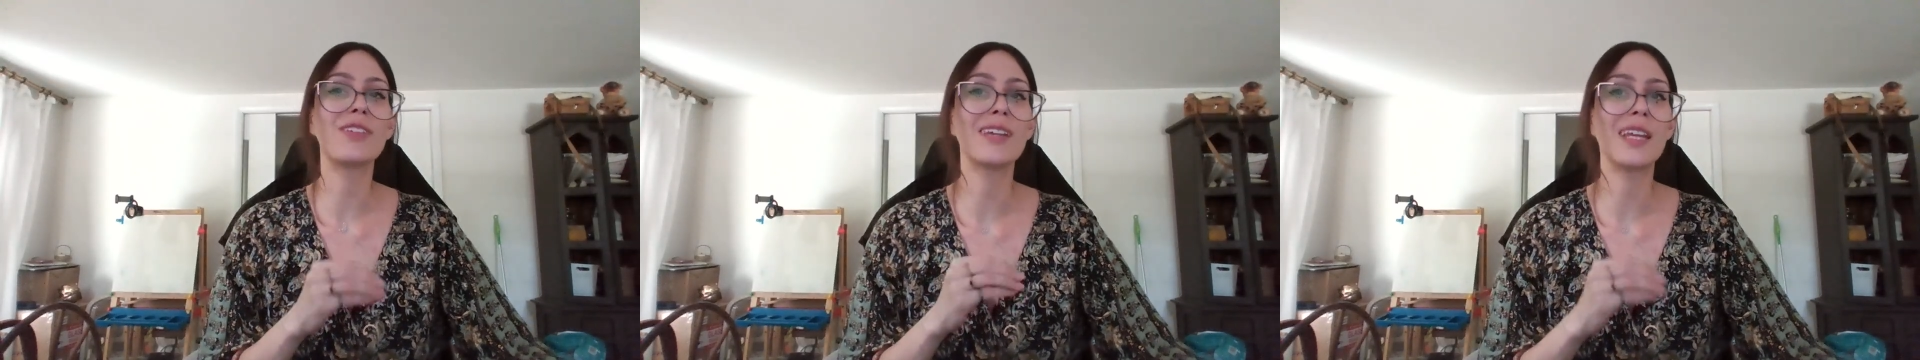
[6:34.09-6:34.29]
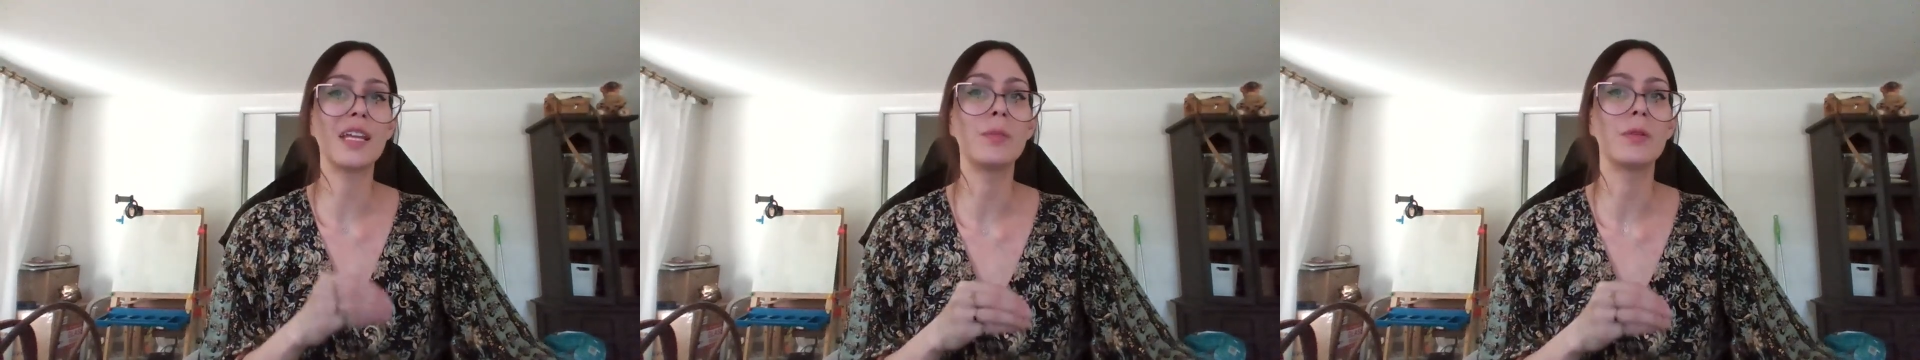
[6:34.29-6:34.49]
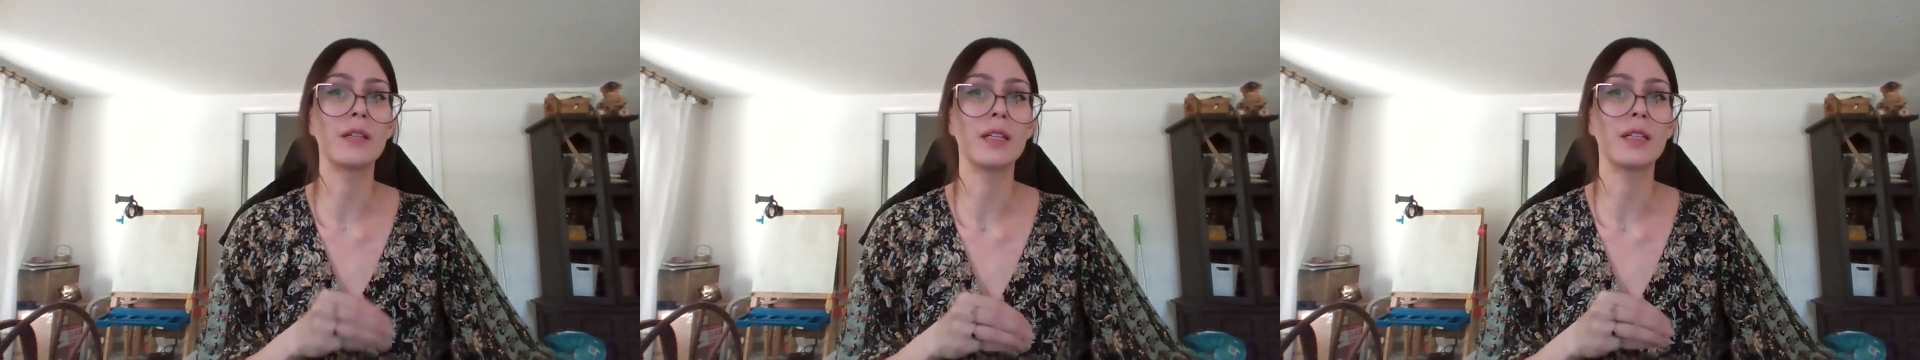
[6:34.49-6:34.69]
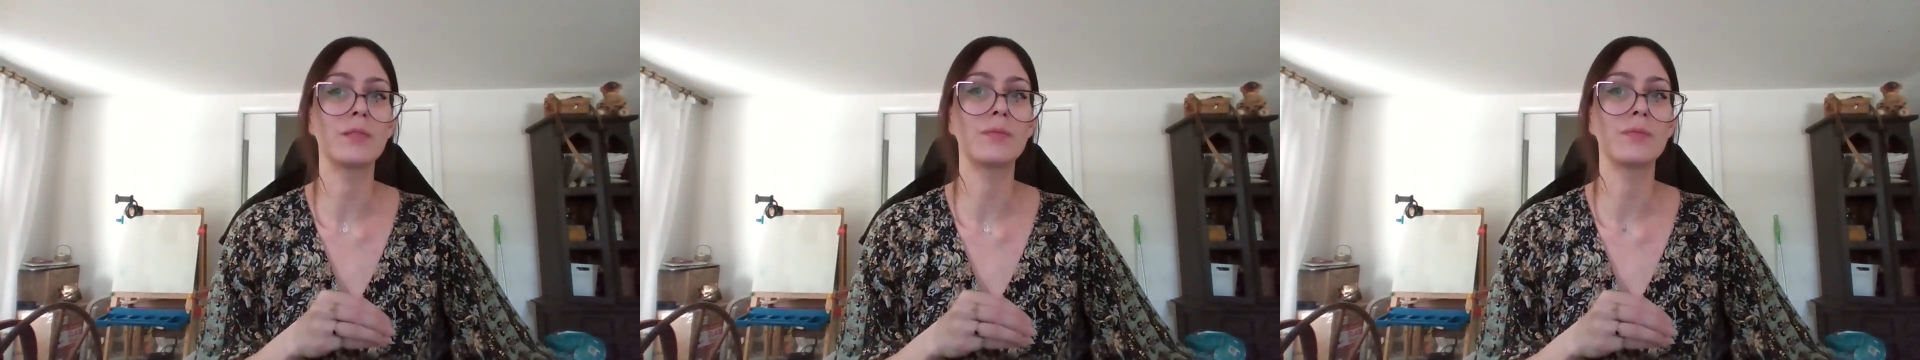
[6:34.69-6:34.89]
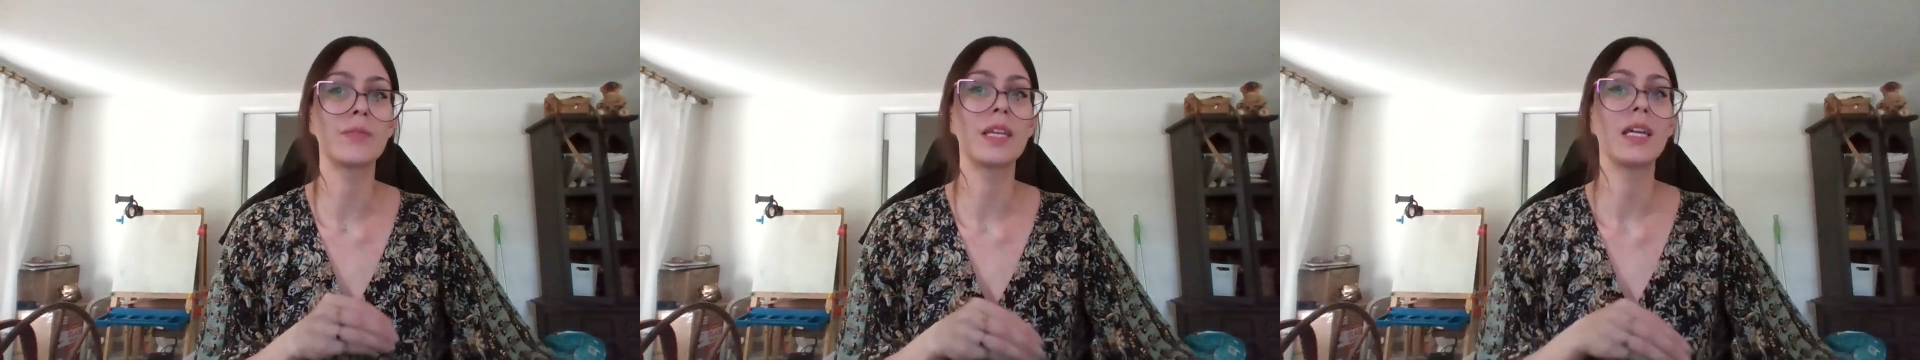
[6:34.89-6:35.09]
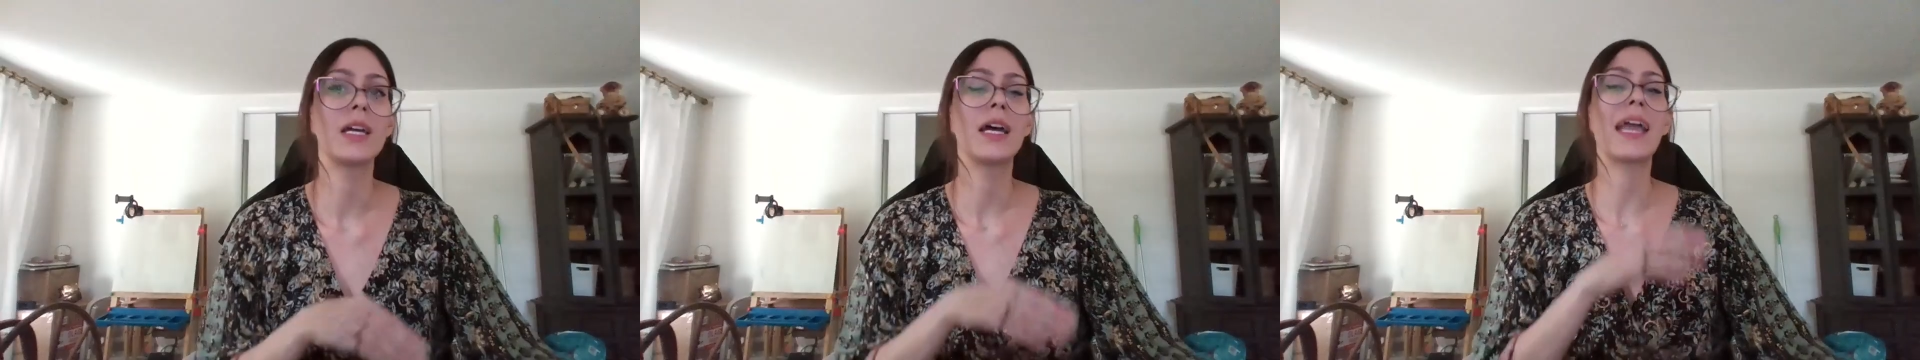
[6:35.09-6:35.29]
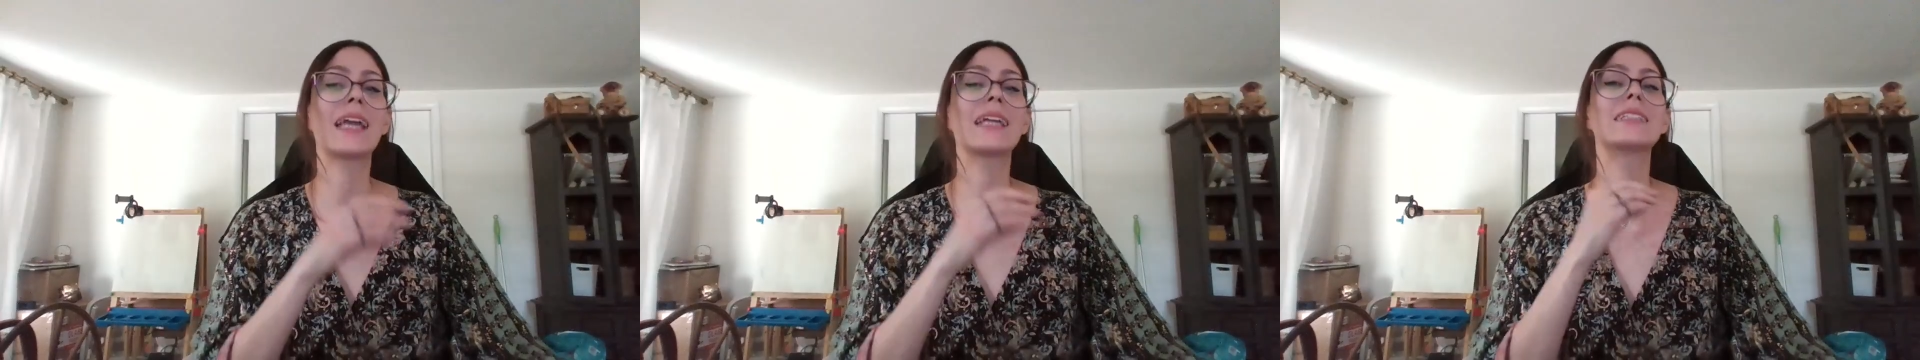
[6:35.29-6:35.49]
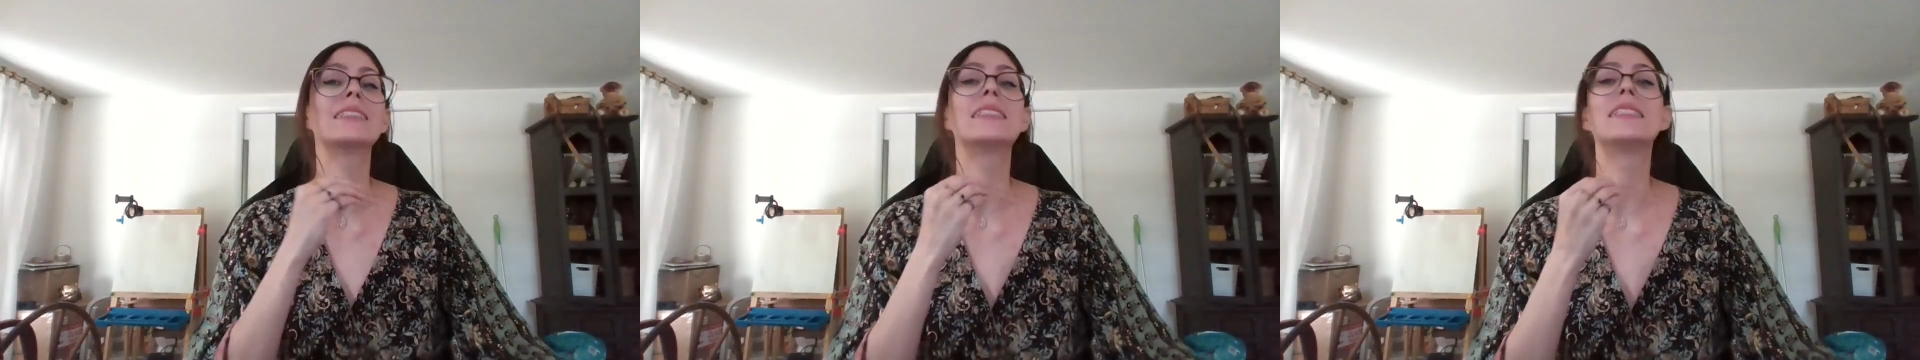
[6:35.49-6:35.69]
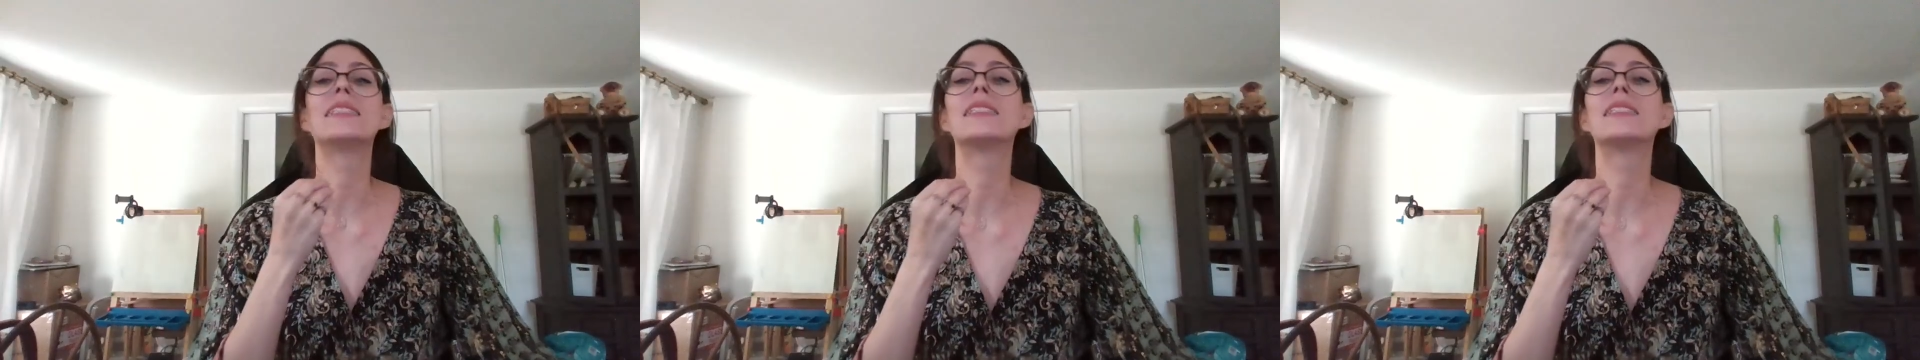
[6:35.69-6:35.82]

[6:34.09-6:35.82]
of enabling, a